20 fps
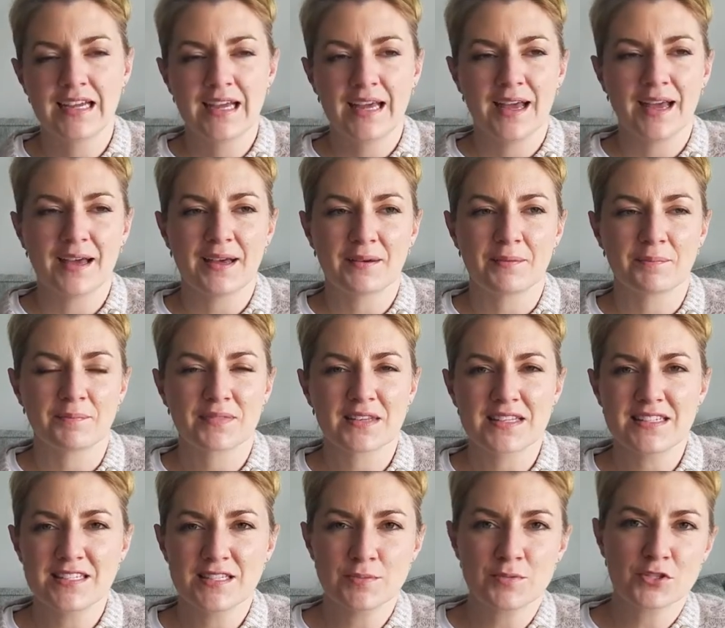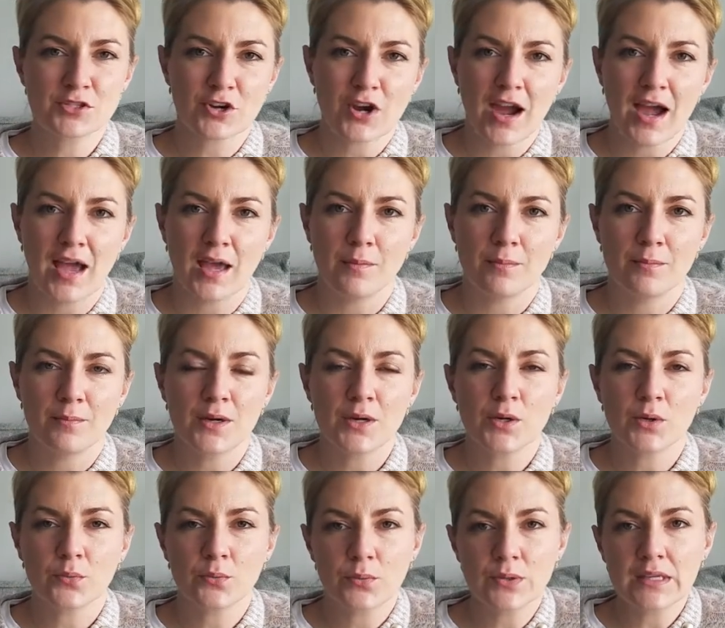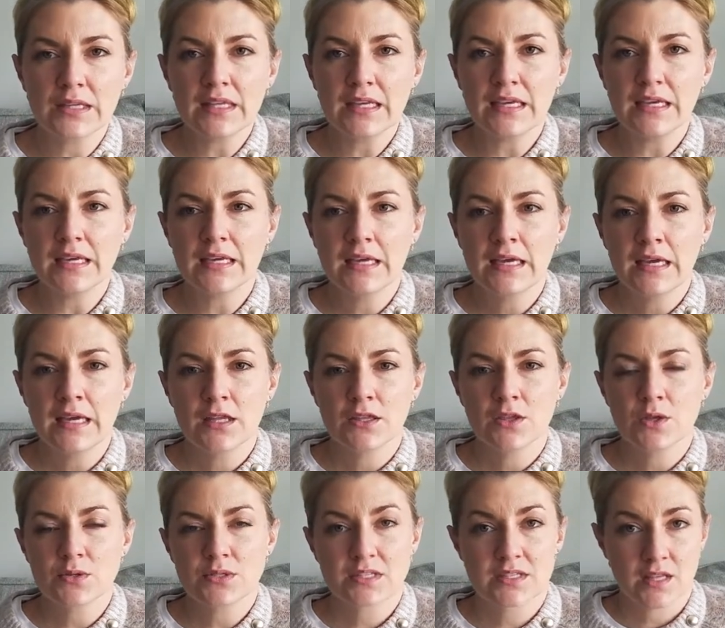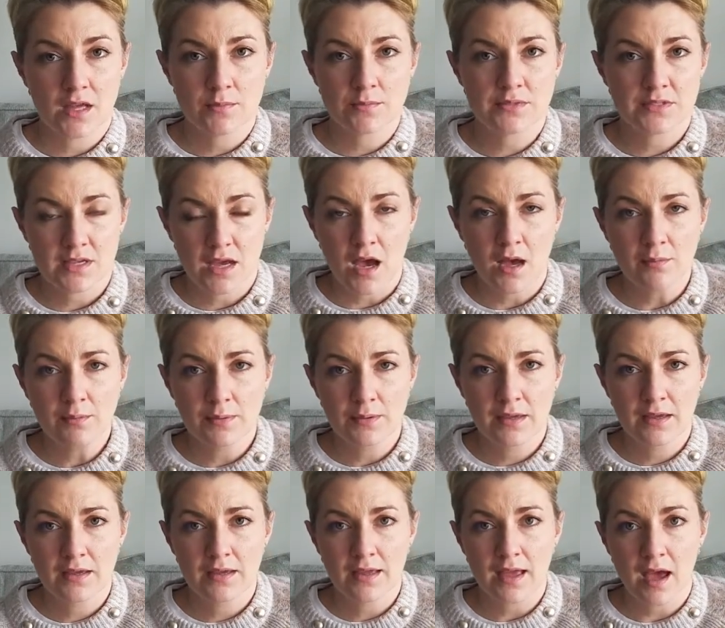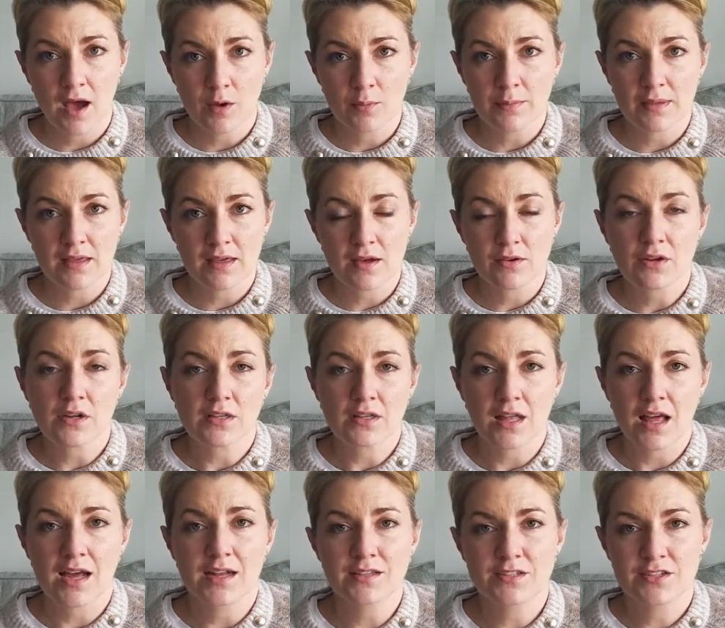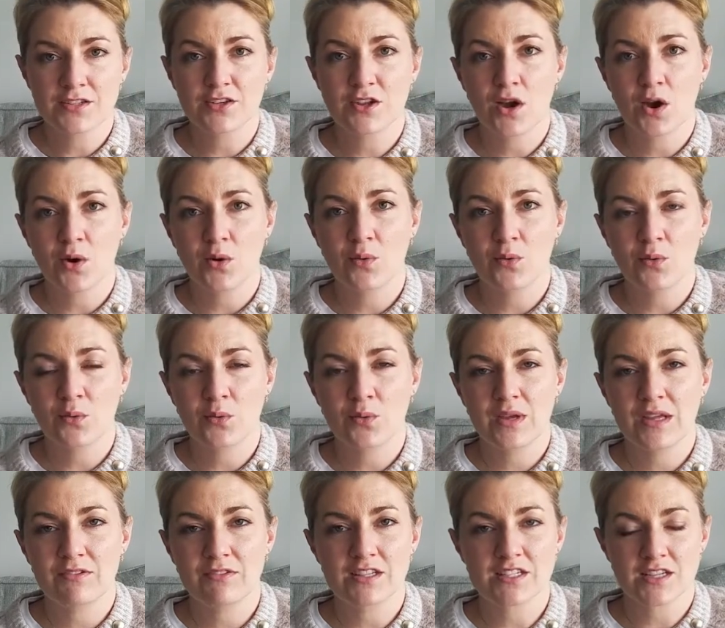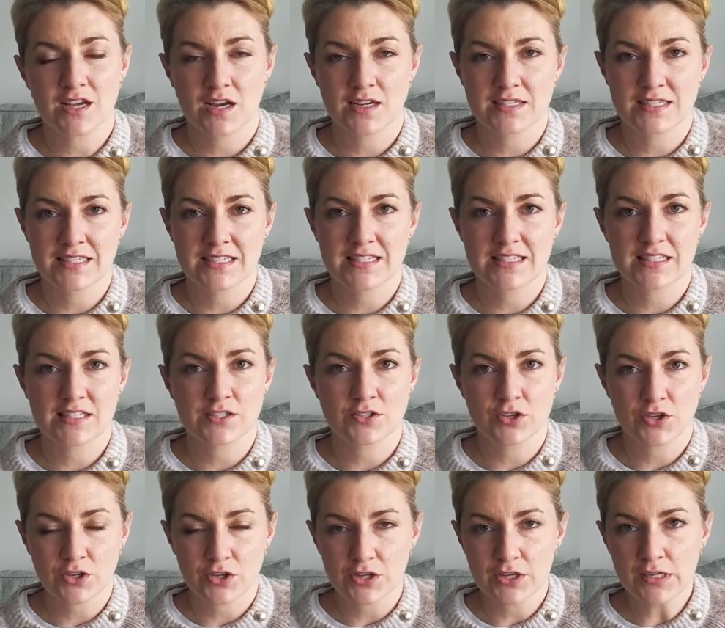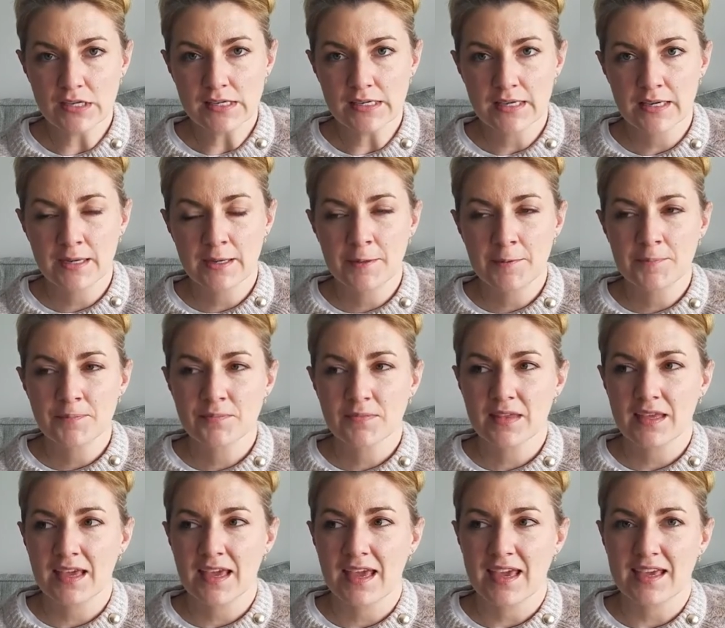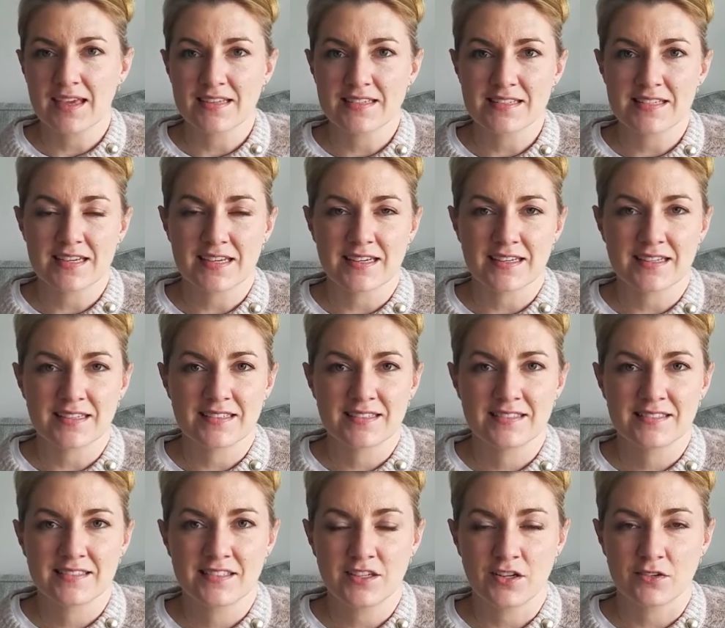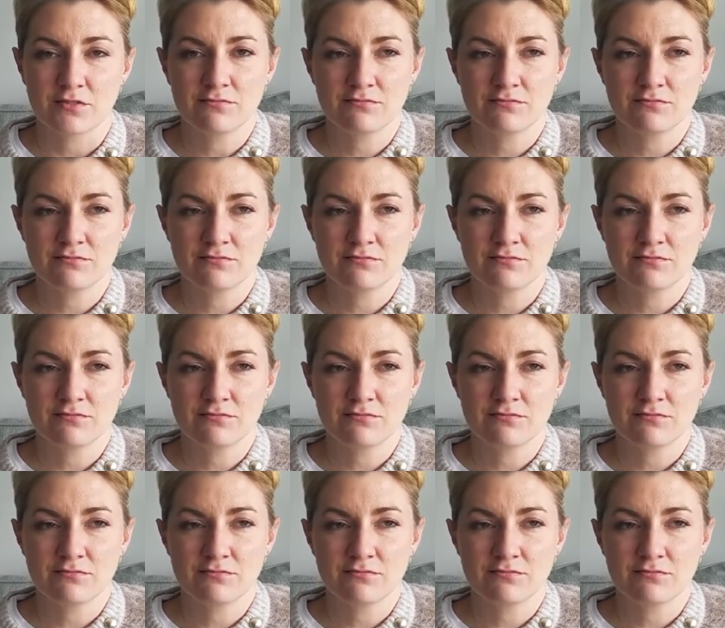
um, and subscribe. But really, those thumbs up help me out a lot to know if this content is good. And, uh, you know,